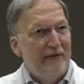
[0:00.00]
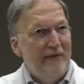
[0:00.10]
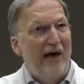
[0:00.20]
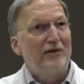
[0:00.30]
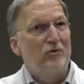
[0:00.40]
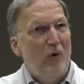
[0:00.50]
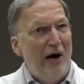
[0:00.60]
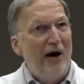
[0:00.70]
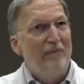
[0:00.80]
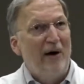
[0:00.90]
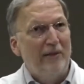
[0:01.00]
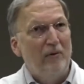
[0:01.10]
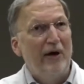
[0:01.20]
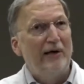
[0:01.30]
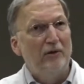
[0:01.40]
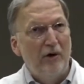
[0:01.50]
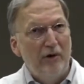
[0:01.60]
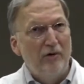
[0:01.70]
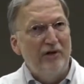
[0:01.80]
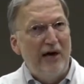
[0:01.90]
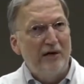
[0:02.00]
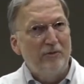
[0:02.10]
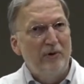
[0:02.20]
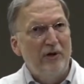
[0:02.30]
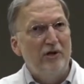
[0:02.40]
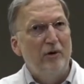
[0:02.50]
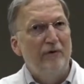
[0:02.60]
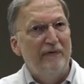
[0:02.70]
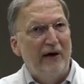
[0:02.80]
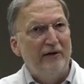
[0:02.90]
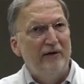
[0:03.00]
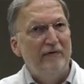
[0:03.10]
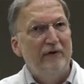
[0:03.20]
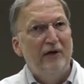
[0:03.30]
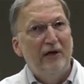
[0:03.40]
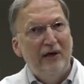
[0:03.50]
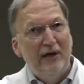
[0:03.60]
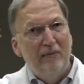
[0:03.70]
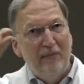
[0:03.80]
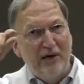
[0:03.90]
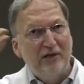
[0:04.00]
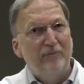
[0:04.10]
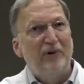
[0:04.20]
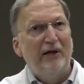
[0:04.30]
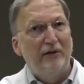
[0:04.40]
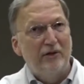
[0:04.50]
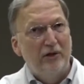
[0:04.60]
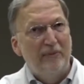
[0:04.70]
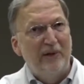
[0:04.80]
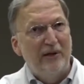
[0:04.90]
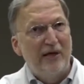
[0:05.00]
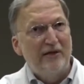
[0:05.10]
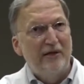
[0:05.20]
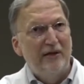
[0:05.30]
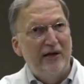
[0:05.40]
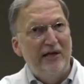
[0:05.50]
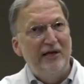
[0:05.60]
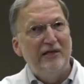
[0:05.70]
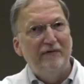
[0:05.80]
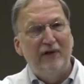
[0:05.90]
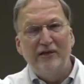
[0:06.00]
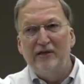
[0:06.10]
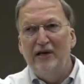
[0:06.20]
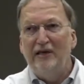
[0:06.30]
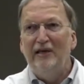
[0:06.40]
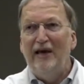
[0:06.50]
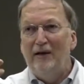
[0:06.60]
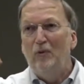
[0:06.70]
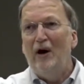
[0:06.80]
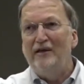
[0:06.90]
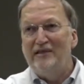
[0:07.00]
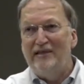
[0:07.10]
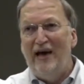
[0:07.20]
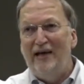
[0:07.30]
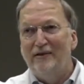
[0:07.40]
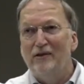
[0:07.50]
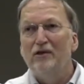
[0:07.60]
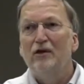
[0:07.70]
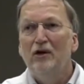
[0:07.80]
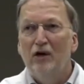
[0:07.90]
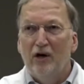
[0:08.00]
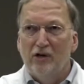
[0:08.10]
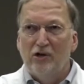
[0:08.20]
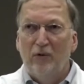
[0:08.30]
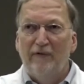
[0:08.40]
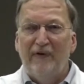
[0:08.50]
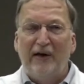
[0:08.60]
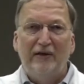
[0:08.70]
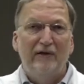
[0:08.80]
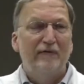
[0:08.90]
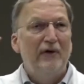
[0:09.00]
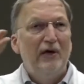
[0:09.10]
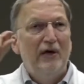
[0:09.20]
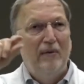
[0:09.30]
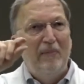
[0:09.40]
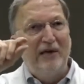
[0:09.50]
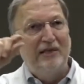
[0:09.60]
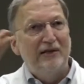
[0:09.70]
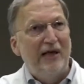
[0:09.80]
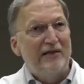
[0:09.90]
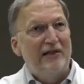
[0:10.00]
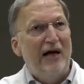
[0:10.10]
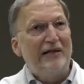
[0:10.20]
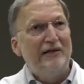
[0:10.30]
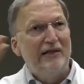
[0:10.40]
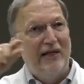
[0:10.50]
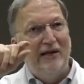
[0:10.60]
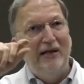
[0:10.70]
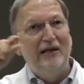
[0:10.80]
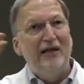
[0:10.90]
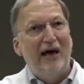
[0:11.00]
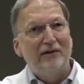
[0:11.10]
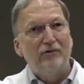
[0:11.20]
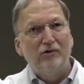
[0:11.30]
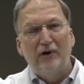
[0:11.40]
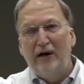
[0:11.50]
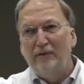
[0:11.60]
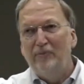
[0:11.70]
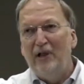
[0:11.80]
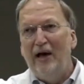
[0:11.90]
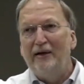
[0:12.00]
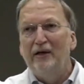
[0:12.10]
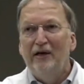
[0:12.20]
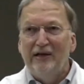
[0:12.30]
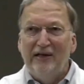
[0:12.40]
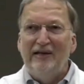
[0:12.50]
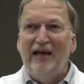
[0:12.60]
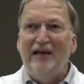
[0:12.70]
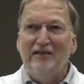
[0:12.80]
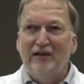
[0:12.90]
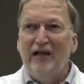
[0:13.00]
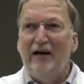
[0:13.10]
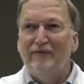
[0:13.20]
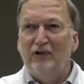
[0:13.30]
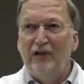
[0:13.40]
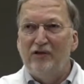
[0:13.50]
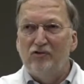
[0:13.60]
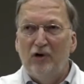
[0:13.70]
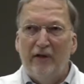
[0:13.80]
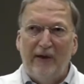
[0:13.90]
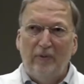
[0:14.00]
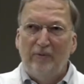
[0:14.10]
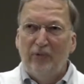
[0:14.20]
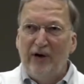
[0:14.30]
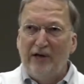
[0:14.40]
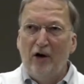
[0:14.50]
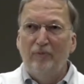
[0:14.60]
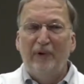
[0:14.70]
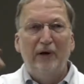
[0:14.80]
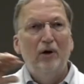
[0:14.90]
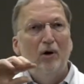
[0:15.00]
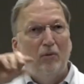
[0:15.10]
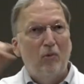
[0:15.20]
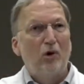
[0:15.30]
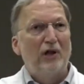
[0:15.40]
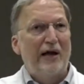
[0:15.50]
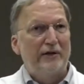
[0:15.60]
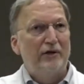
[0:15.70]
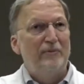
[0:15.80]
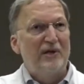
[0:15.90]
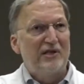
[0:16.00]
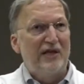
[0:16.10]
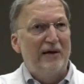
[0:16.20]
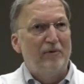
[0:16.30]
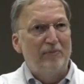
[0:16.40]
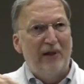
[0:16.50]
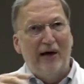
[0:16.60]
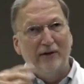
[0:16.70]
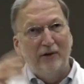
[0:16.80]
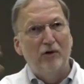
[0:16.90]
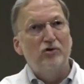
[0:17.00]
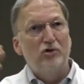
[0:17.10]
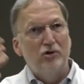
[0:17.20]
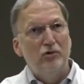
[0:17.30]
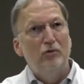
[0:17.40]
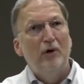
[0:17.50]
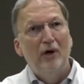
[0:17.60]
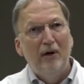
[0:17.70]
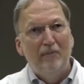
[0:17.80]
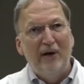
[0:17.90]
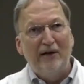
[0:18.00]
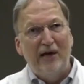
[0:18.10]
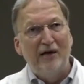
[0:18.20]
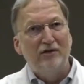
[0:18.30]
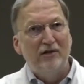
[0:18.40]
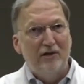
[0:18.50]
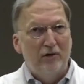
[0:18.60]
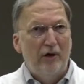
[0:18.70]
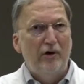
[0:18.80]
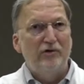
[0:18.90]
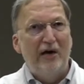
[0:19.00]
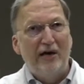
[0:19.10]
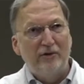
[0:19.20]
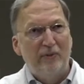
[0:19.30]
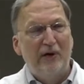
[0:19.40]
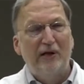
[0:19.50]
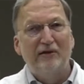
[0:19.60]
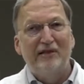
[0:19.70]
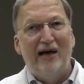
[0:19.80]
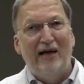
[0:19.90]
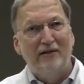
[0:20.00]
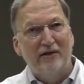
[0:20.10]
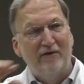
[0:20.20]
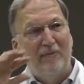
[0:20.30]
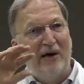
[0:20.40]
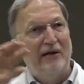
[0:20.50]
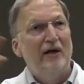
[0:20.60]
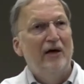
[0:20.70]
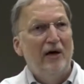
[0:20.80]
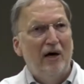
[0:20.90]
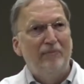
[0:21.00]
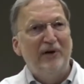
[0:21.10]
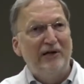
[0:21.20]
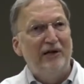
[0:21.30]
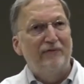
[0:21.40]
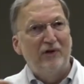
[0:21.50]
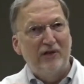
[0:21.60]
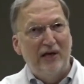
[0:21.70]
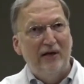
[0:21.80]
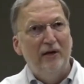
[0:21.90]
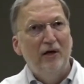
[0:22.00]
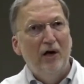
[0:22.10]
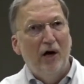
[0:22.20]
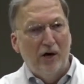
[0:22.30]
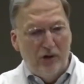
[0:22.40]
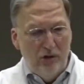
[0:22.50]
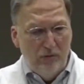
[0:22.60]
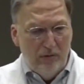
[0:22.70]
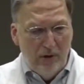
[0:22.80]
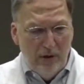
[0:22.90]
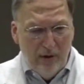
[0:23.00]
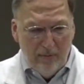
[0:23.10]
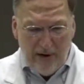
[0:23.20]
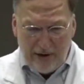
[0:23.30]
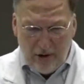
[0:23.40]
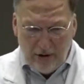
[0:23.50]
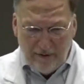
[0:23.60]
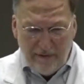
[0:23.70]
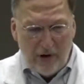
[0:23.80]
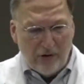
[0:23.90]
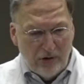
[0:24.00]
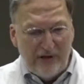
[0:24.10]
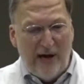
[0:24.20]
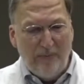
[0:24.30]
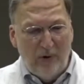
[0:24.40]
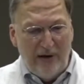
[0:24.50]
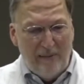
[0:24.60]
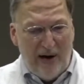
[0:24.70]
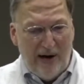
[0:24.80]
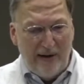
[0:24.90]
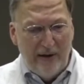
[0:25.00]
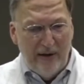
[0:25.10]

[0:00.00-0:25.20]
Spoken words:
That's why, by the way, low-dose aspirin is so effective, makes the platelets a little bit less adhesive, less sticky, and why statins are so effective, makes it less likely that any atherosclerotic plaque contains a lot of cholesterol that would break open, more likely to be a stable plaque. Those two medications, the low-dose aspirin and statins, have made a big difference in acute myocardial infarction, type 1 MI.